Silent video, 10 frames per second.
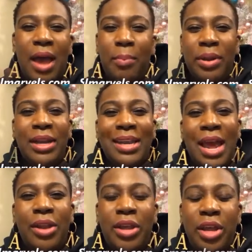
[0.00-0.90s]
I'll put it
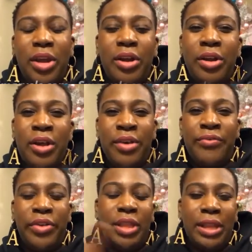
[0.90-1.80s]
down here
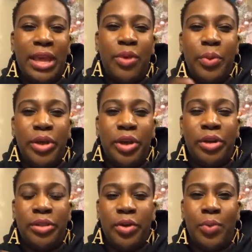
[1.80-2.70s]
for the link when you go
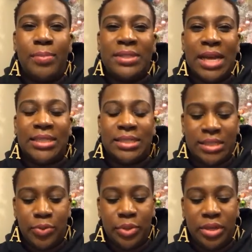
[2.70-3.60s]
to their website to
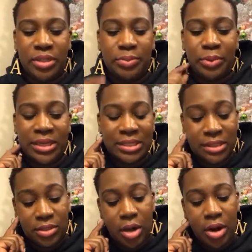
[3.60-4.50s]
see where these
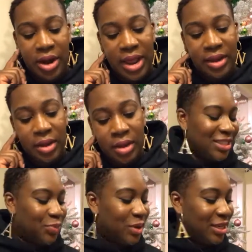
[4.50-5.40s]
bracelets are at.
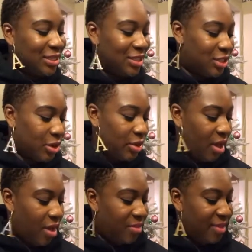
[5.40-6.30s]
Just wanted to show
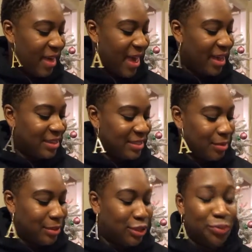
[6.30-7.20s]
y'all that because I
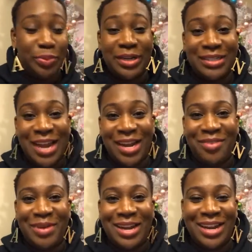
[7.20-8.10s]
was super excited
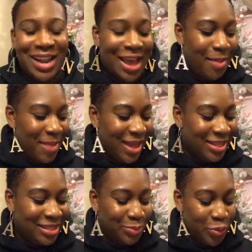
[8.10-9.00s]
about it. I got
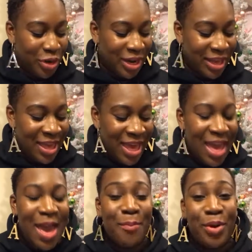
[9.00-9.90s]
back this morning
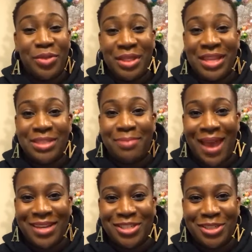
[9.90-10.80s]
and both of these
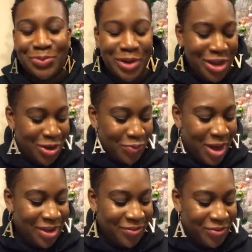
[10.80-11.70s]
packages were here
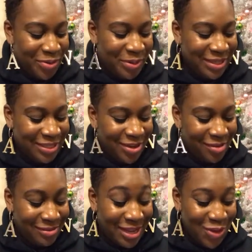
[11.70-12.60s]
waiting for me. So
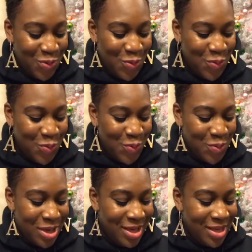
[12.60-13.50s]
I was like,
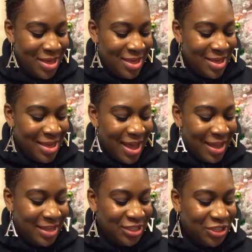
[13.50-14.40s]
ooh,
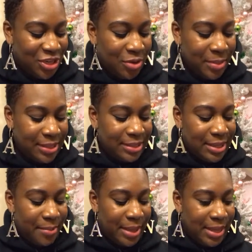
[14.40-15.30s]
I can show my
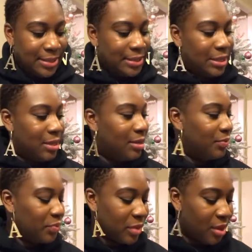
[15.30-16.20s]
subbies
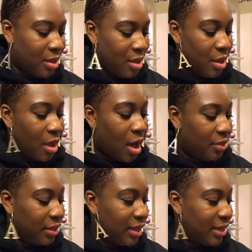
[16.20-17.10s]

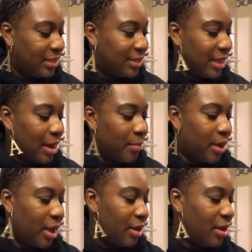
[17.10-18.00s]
all the goodies that I
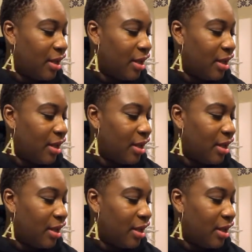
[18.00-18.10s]
bought.